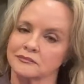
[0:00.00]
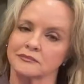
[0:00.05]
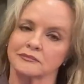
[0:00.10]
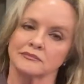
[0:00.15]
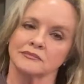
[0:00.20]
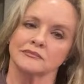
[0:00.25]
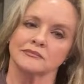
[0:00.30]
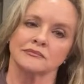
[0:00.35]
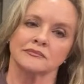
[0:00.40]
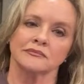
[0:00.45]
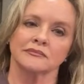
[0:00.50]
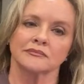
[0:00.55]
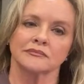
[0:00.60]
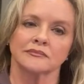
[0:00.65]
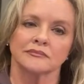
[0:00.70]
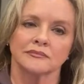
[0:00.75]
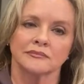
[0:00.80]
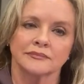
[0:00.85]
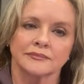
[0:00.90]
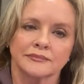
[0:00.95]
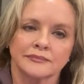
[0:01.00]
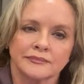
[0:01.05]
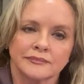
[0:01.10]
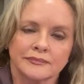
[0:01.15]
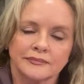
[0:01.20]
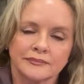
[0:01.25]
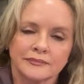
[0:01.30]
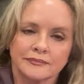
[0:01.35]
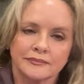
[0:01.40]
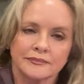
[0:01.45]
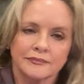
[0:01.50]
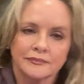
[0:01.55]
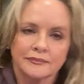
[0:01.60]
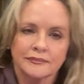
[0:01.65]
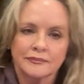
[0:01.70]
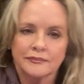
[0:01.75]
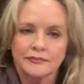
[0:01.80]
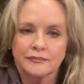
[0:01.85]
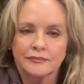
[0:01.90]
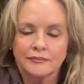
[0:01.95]

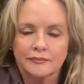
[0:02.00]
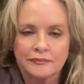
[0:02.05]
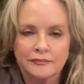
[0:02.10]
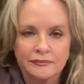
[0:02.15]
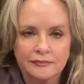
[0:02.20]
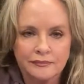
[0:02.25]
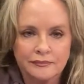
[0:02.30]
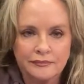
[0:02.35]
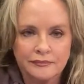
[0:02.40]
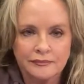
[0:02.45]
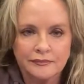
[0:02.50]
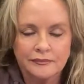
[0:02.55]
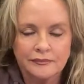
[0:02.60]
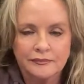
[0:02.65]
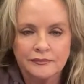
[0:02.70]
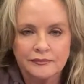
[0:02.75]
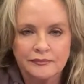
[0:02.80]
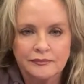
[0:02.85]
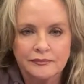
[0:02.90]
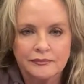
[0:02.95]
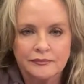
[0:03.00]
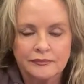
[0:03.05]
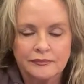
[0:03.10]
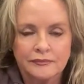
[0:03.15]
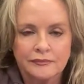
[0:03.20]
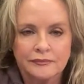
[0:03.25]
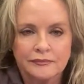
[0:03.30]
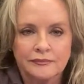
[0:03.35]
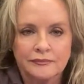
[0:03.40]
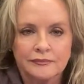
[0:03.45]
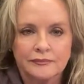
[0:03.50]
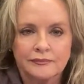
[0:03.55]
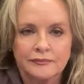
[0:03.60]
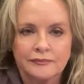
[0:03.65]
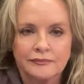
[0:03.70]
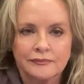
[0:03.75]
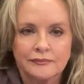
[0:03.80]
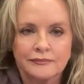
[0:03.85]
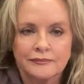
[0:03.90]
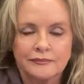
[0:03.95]

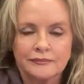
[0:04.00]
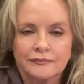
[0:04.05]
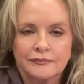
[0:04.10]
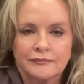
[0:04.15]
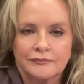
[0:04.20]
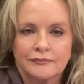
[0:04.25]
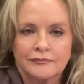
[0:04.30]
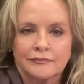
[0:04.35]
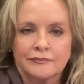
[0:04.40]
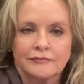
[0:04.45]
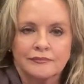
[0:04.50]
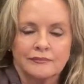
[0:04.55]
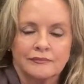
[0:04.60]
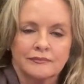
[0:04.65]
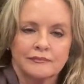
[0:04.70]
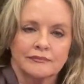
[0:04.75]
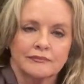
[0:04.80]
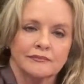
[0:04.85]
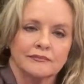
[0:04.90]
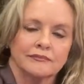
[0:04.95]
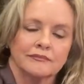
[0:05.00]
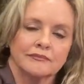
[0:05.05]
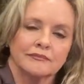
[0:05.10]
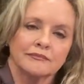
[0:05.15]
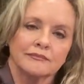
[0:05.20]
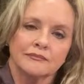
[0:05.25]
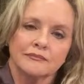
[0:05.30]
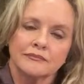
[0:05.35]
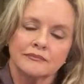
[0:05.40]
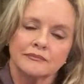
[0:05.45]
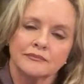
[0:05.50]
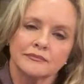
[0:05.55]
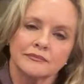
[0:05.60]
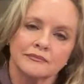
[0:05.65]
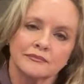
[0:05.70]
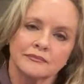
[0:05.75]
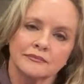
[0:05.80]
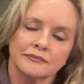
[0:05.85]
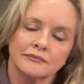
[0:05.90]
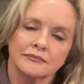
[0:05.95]

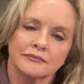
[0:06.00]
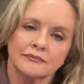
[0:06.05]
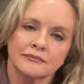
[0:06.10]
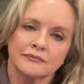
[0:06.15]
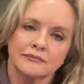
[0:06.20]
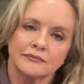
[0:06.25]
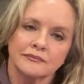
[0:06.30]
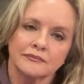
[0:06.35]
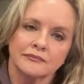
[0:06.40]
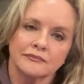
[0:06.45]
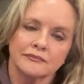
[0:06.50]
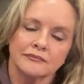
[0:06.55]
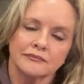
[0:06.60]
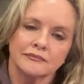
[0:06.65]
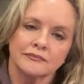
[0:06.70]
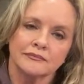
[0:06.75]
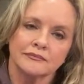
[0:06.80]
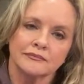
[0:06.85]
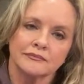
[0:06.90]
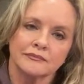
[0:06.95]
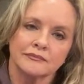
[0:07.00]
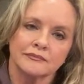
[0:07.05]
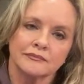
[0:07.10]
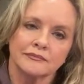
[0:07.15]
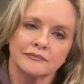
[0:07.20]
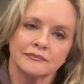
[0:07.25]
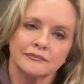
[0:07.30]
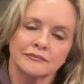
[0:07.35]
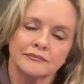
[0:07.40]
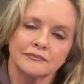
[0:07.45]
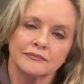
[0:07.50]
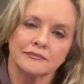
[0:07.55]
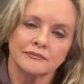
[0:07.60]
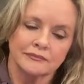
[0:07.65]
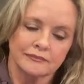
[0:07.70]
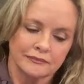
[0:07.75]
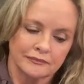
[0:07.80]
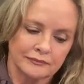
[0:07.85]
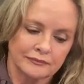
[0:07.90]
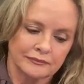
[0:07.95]
(not speaking)